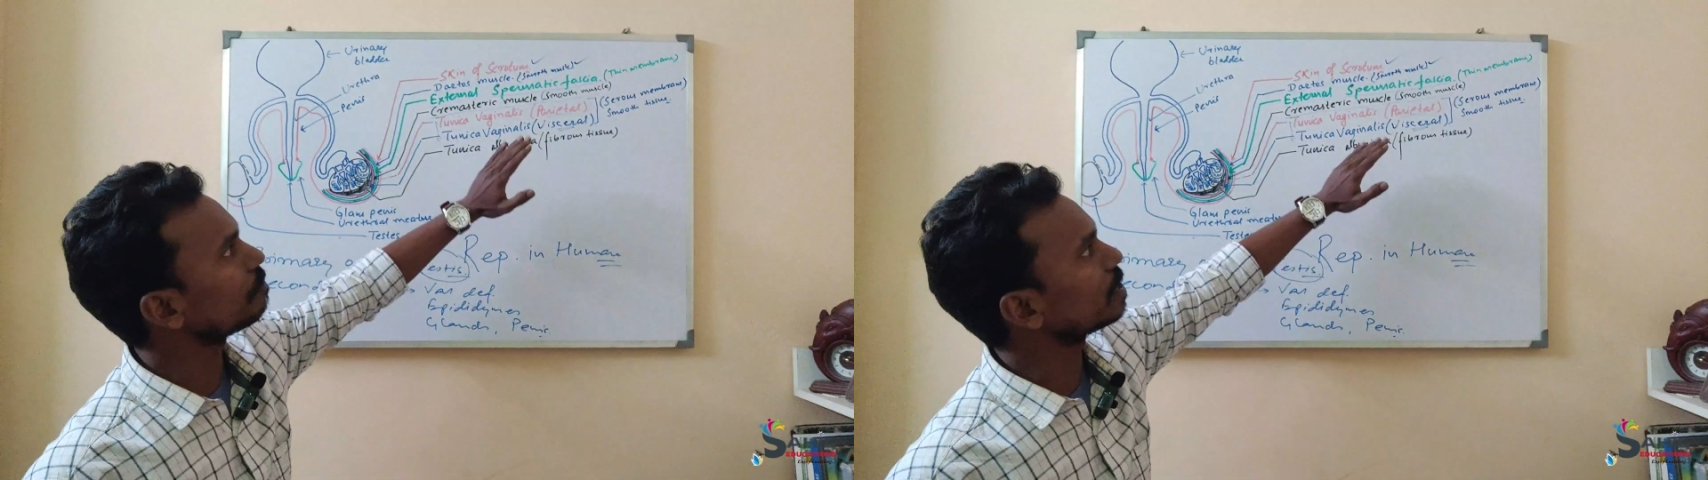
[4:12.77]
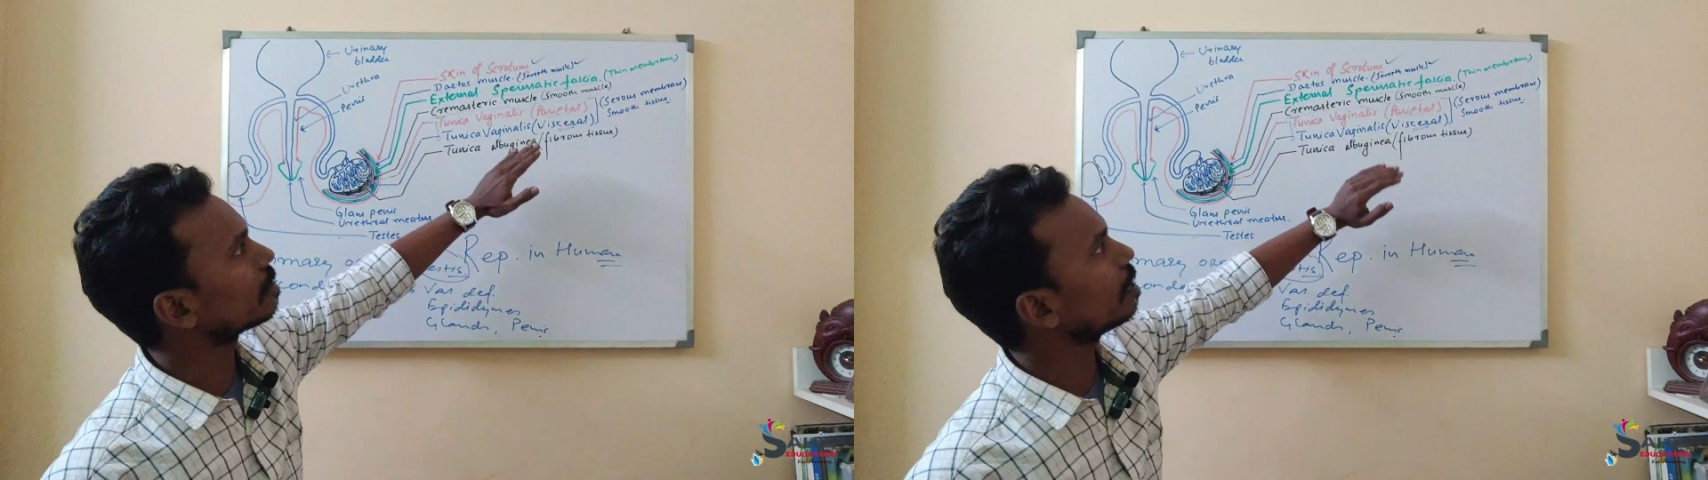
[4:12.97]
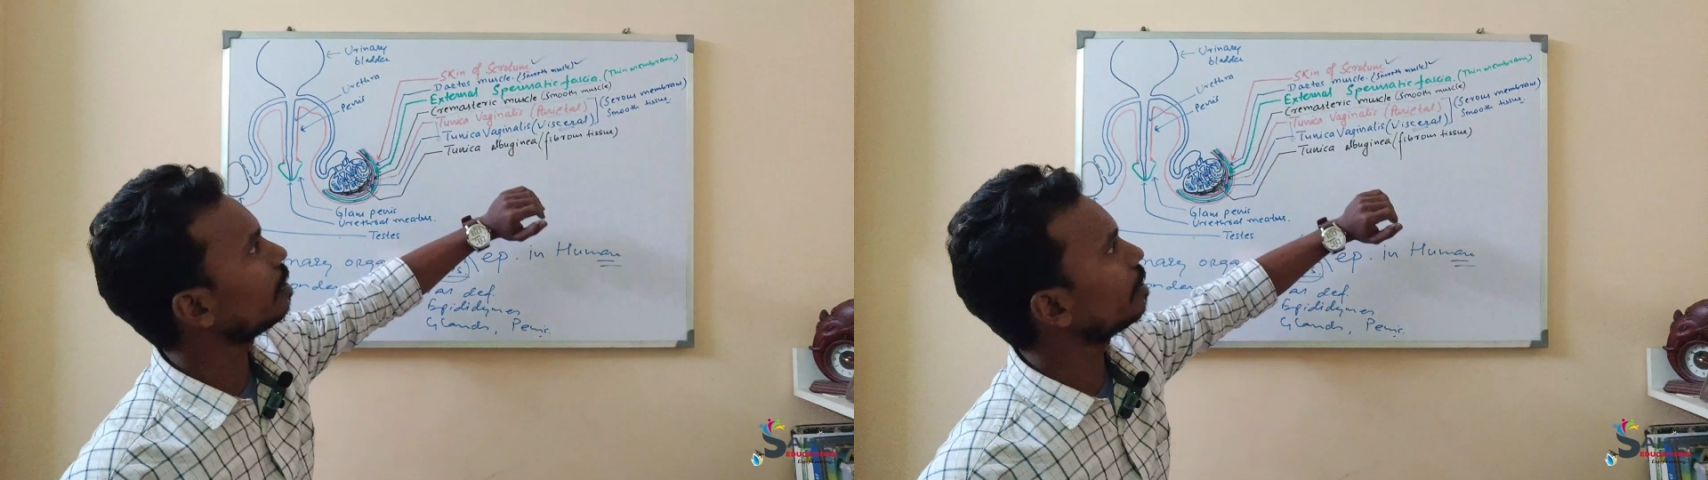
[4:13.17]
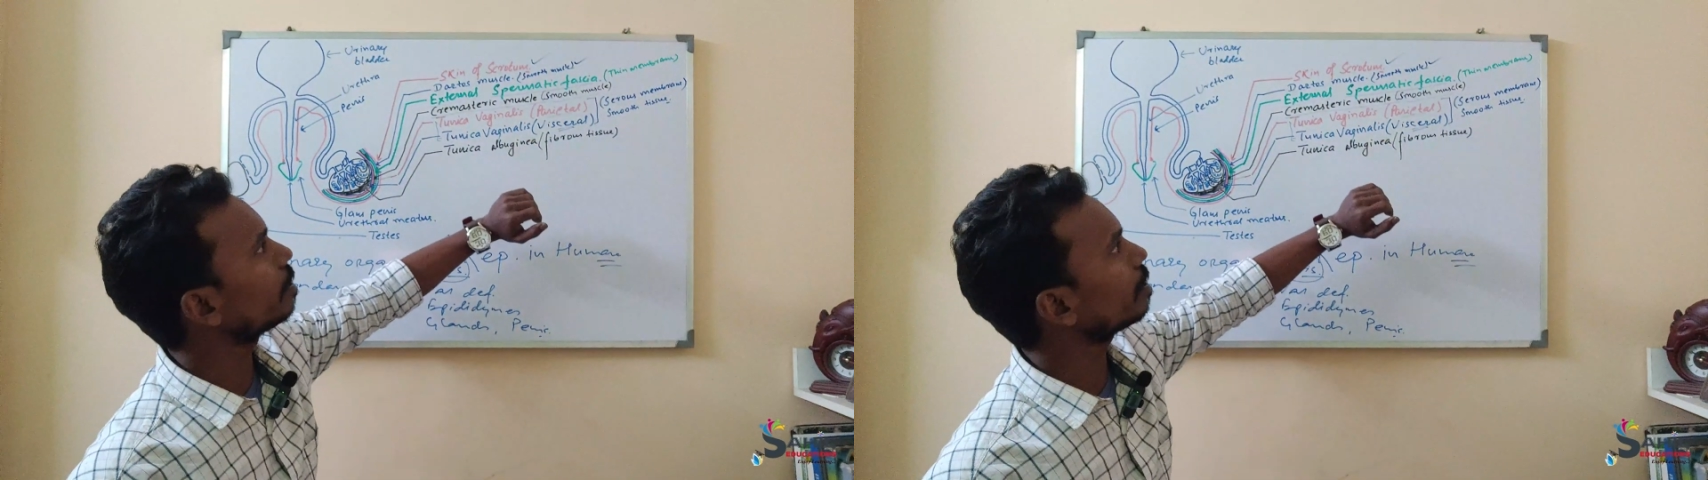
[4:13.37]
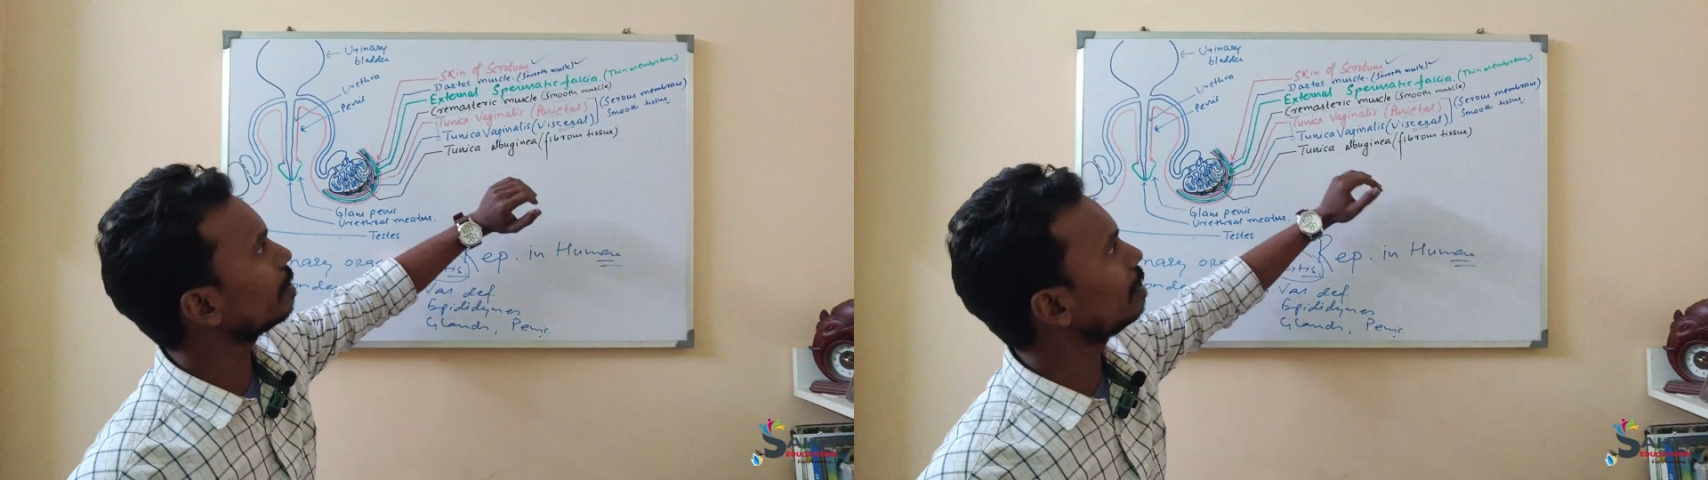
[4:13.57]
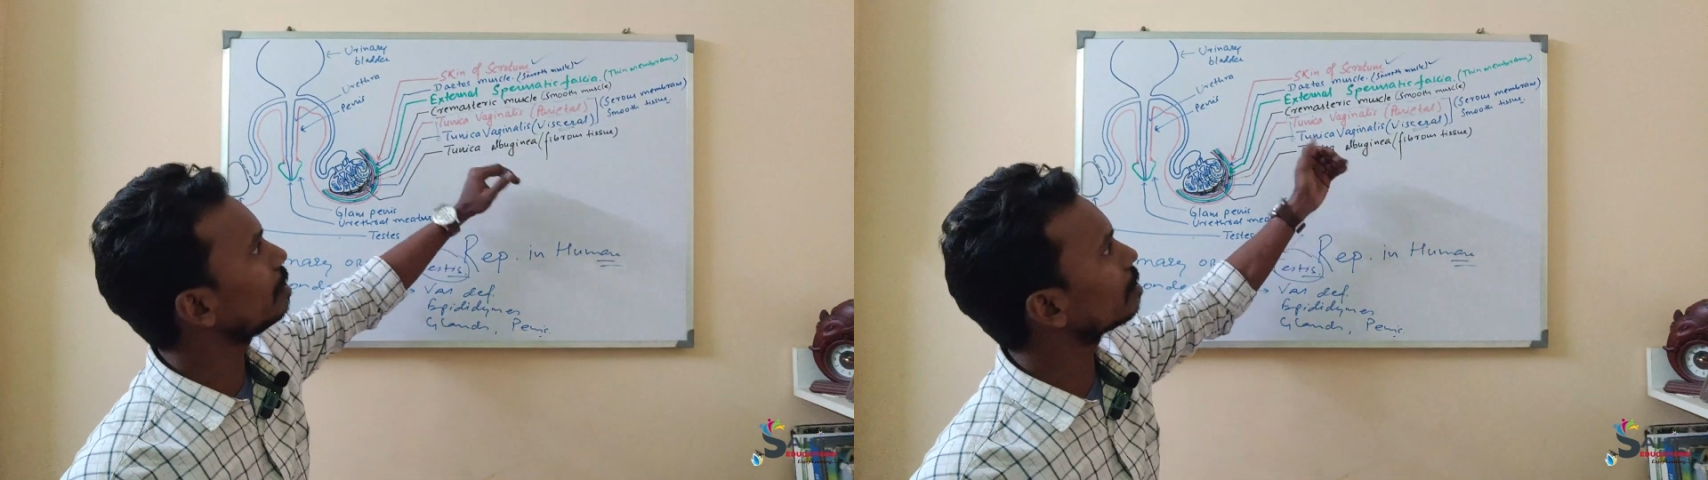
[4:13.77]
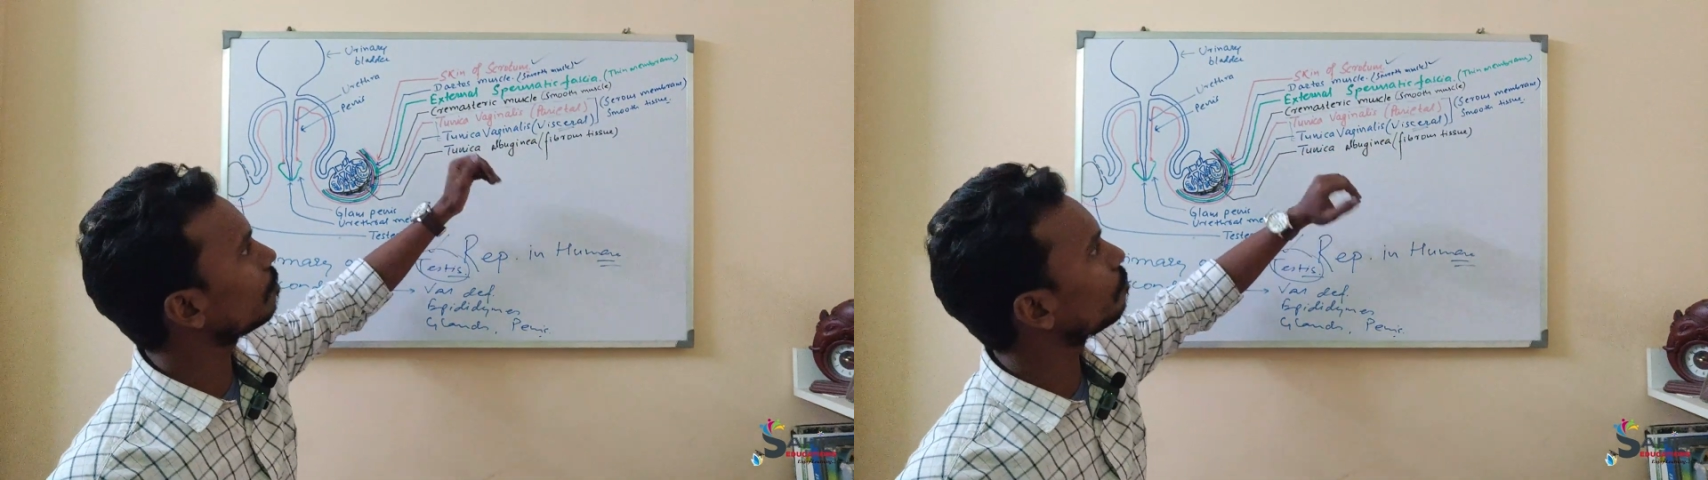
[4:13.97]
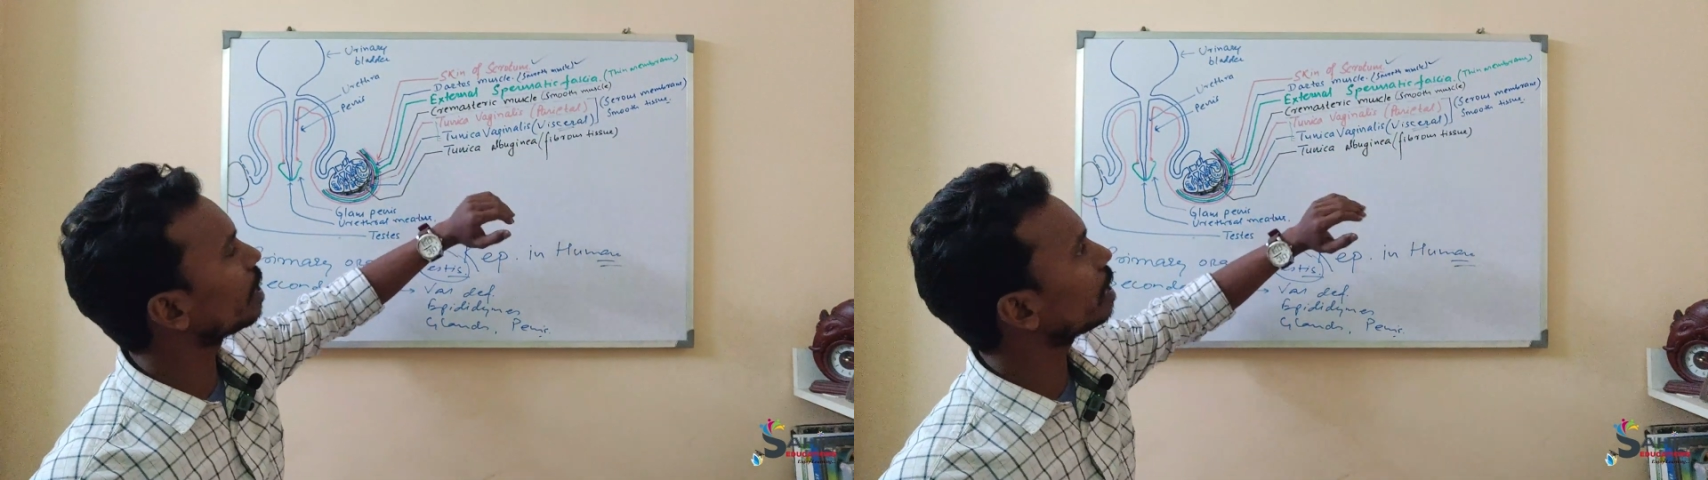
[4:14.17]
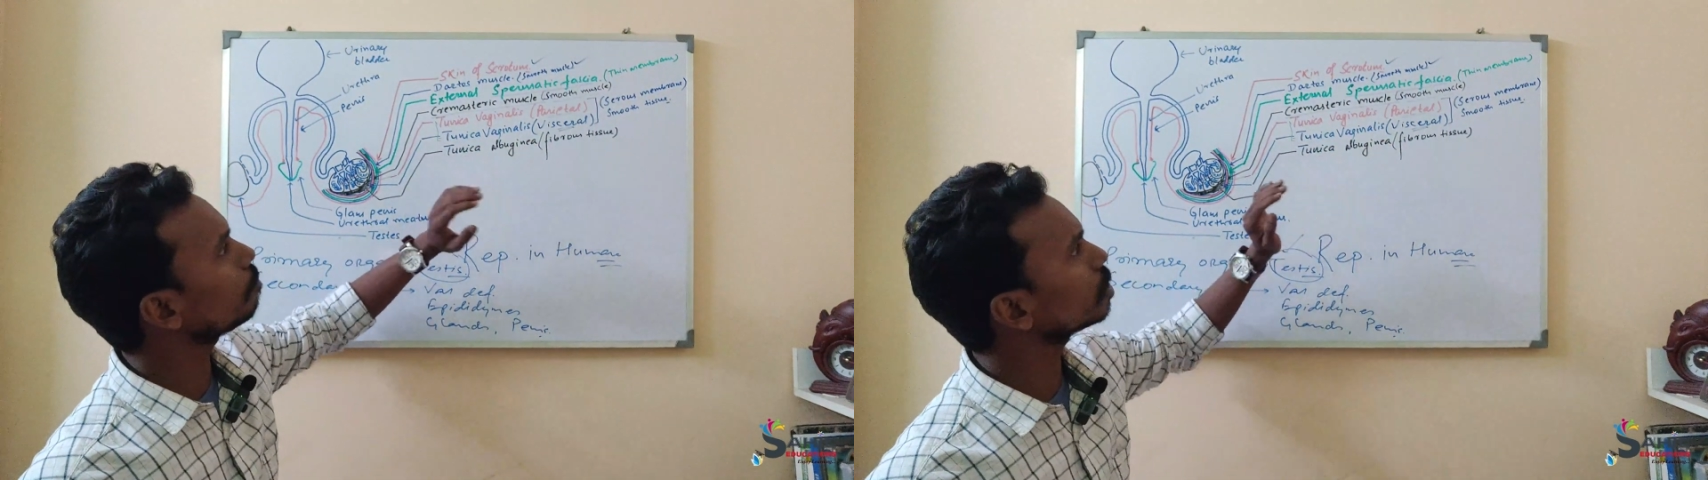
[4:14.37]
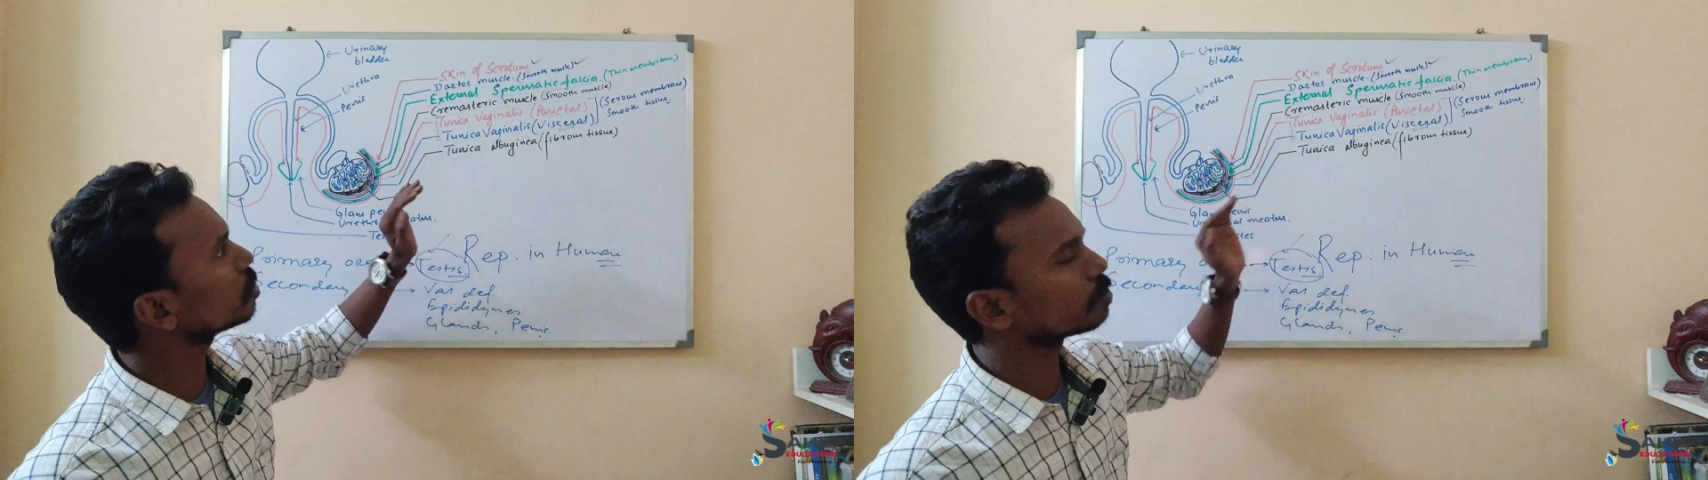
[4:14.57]
visceral layer is very
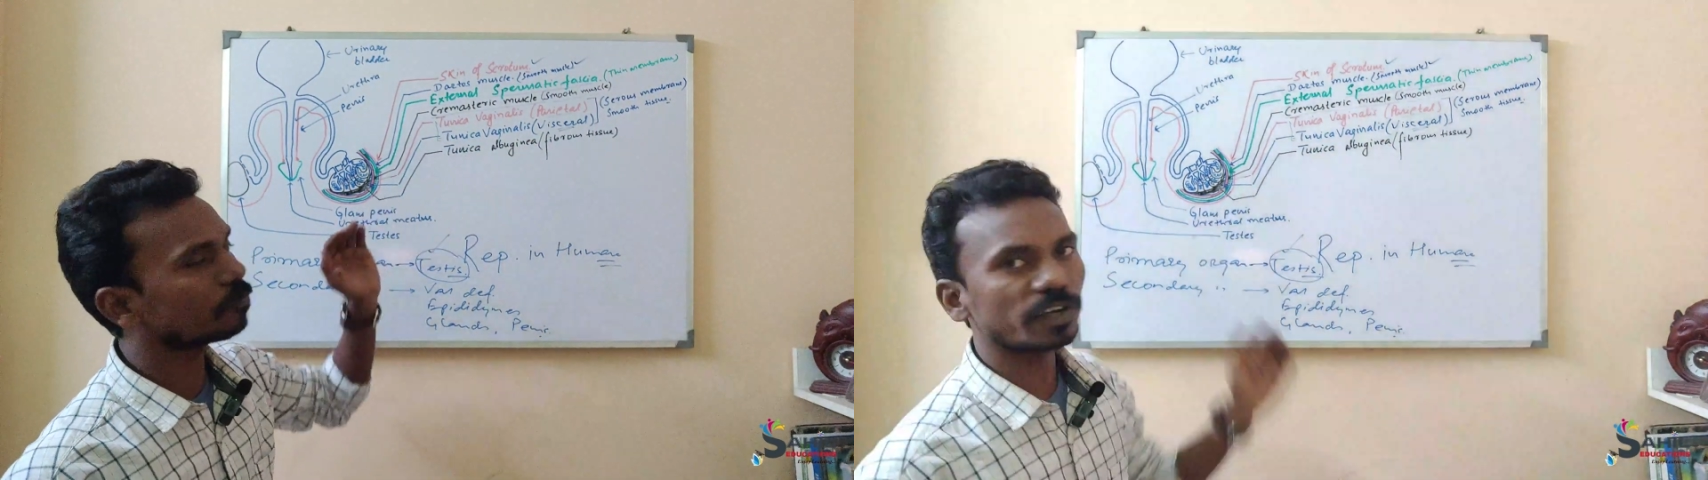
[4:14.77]
much